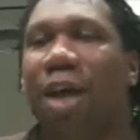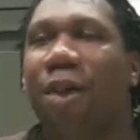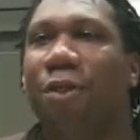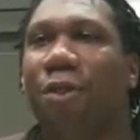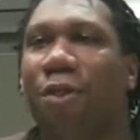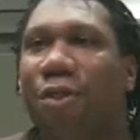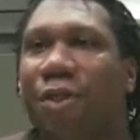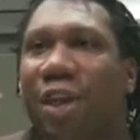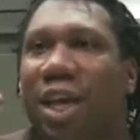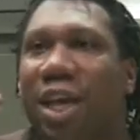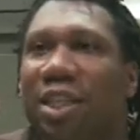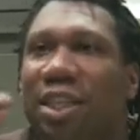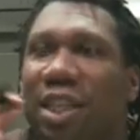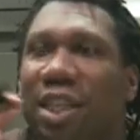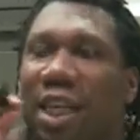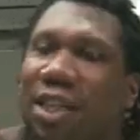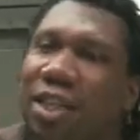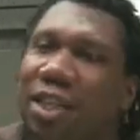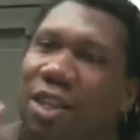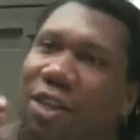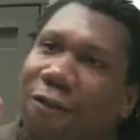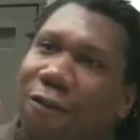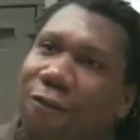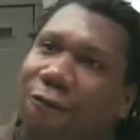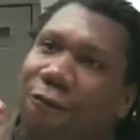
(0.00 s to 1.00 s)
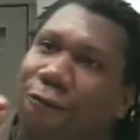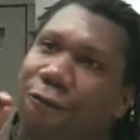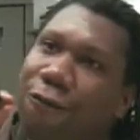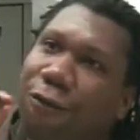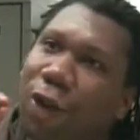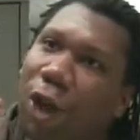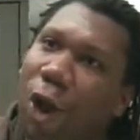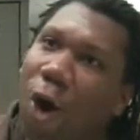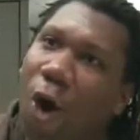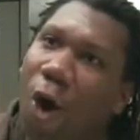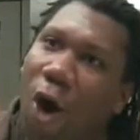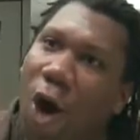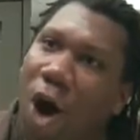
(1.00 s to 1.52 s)
This is the
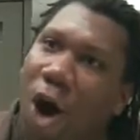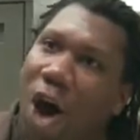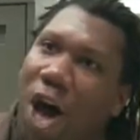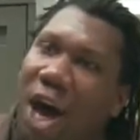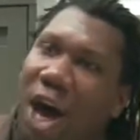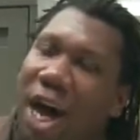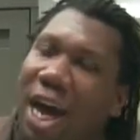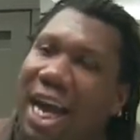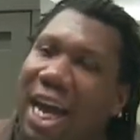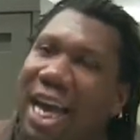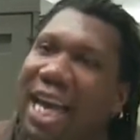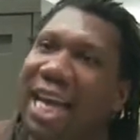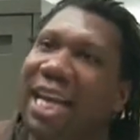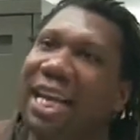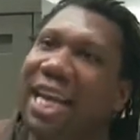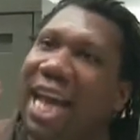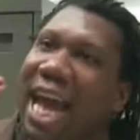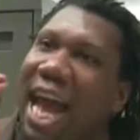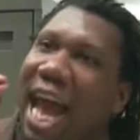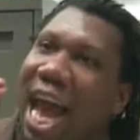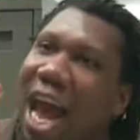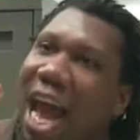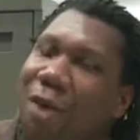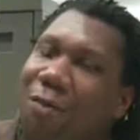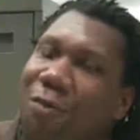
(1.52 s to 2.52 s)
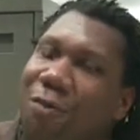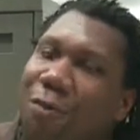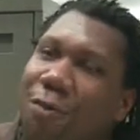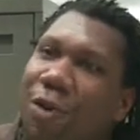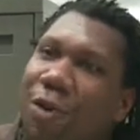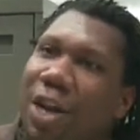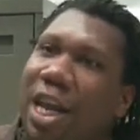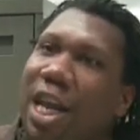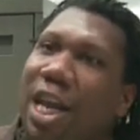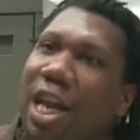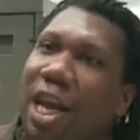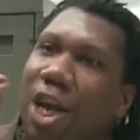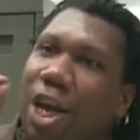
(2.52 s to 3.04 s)
flaw in
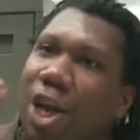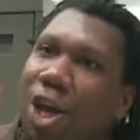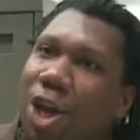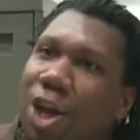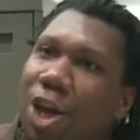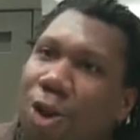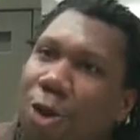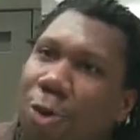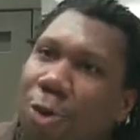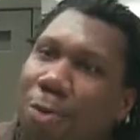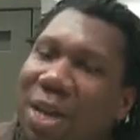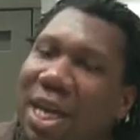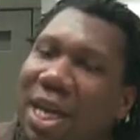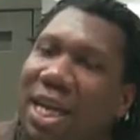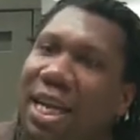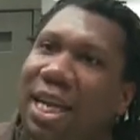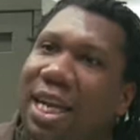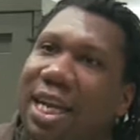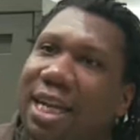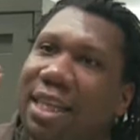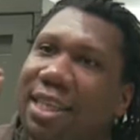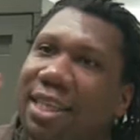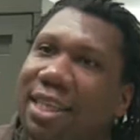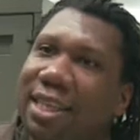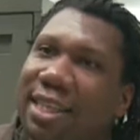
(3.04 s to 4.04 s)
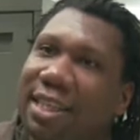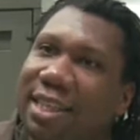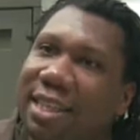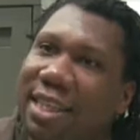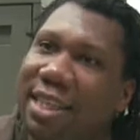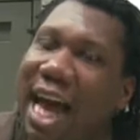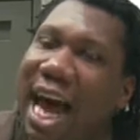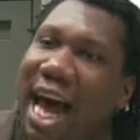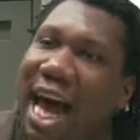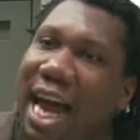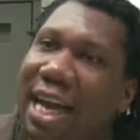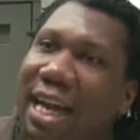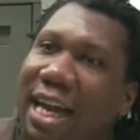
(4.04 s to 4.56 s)
every human
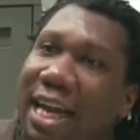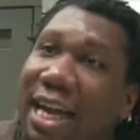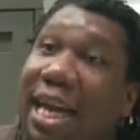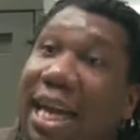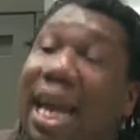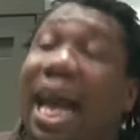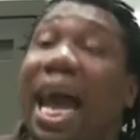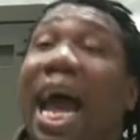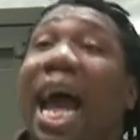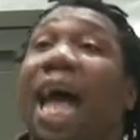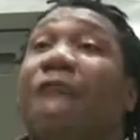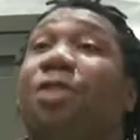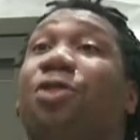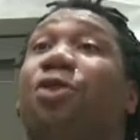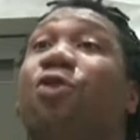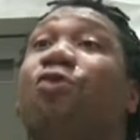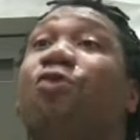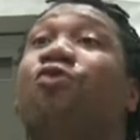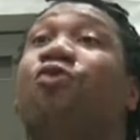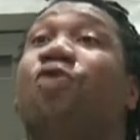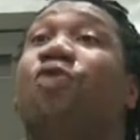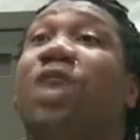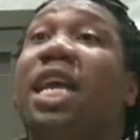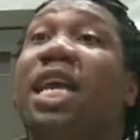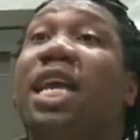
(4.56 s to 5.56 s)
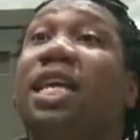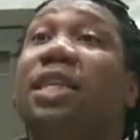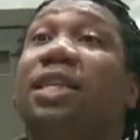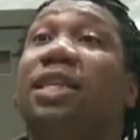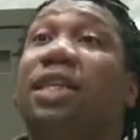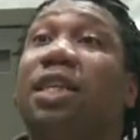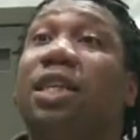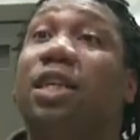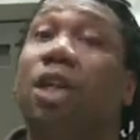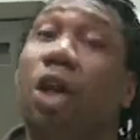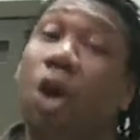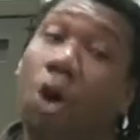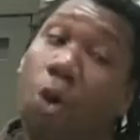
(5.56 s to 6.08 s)
society and the
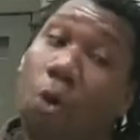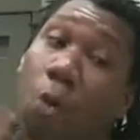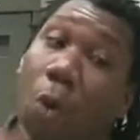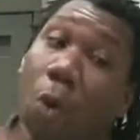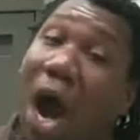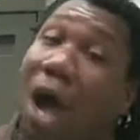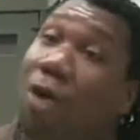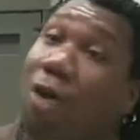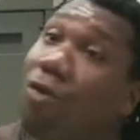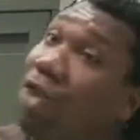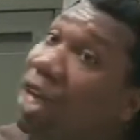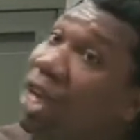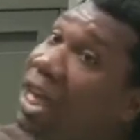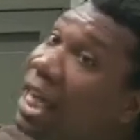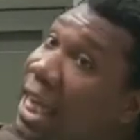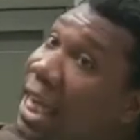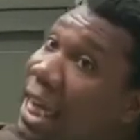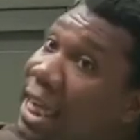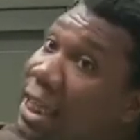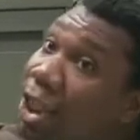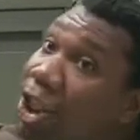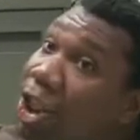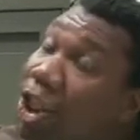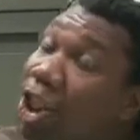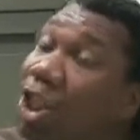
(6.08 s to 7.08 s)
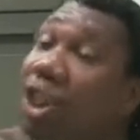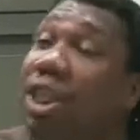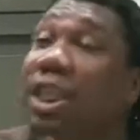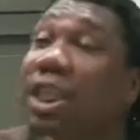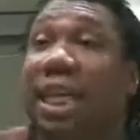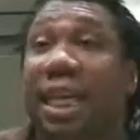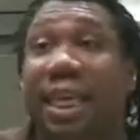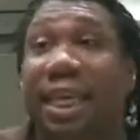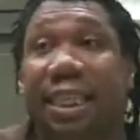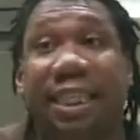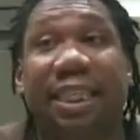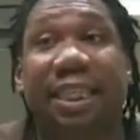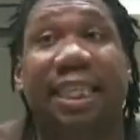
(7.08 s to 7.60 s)
reason why religion
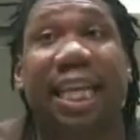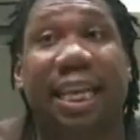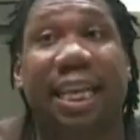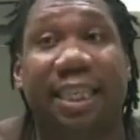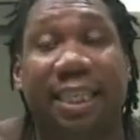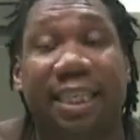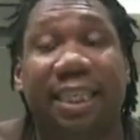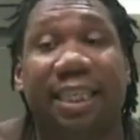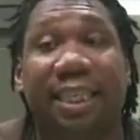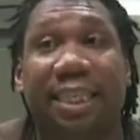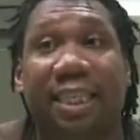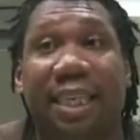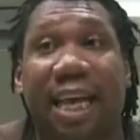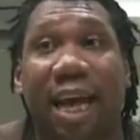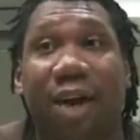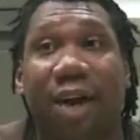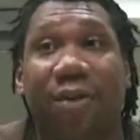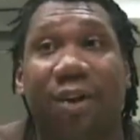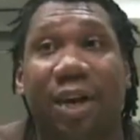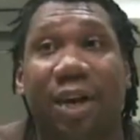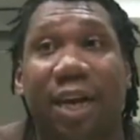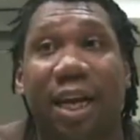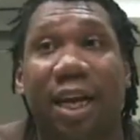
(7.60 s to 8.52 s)
is necessary.